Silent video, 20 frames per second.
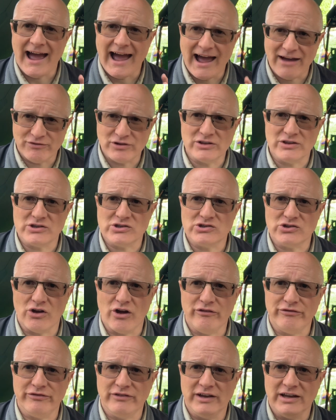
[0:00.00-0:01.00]
having this
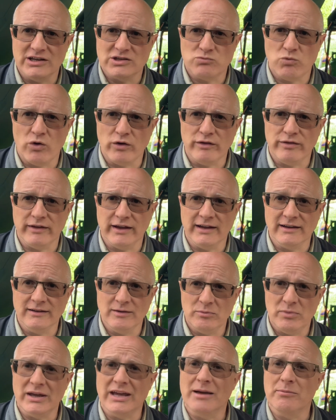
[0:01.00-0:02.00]
stuff is one thing,
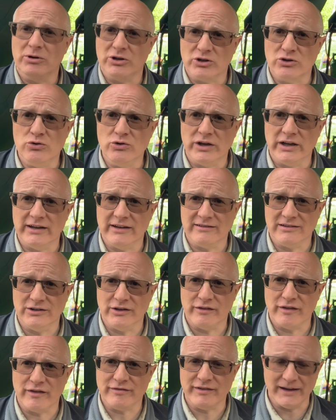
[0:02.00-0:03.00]
being able to cook it is
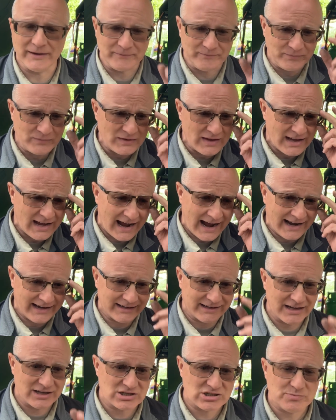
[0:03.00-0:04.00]
another thing.
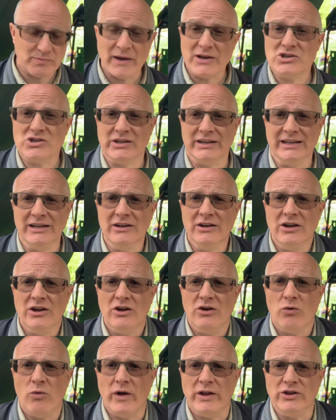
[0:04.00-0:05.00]
And especially
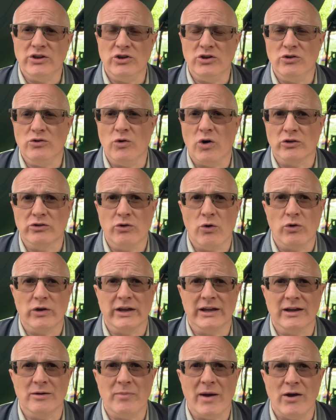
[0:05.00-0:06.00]
when you are
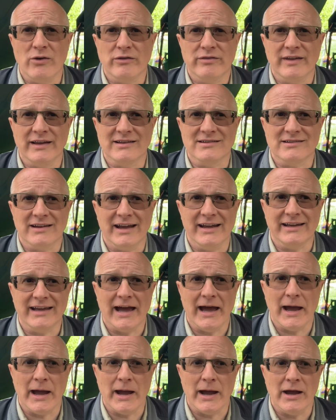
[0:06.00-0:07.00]
talking about things like
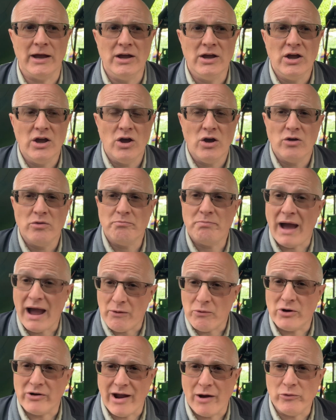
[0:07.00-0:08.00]

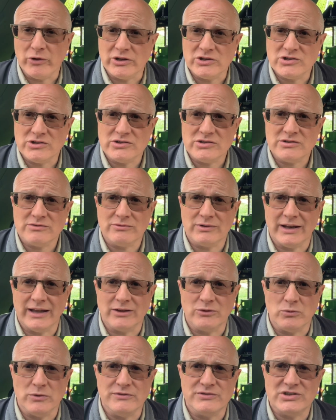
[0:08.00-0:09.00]
power outages,
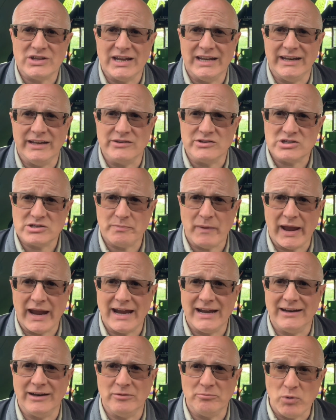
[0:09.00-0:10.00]
like we've seen in
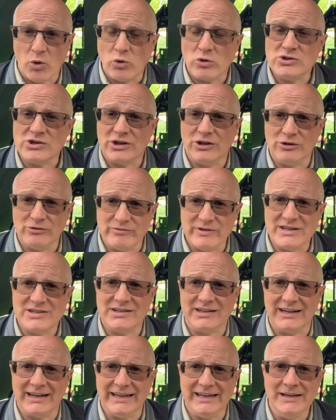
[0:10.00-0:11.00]
Spain and Portugal
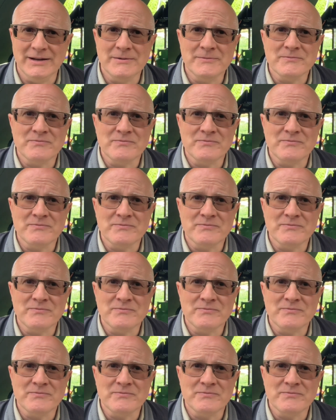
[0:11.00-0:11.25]
recently,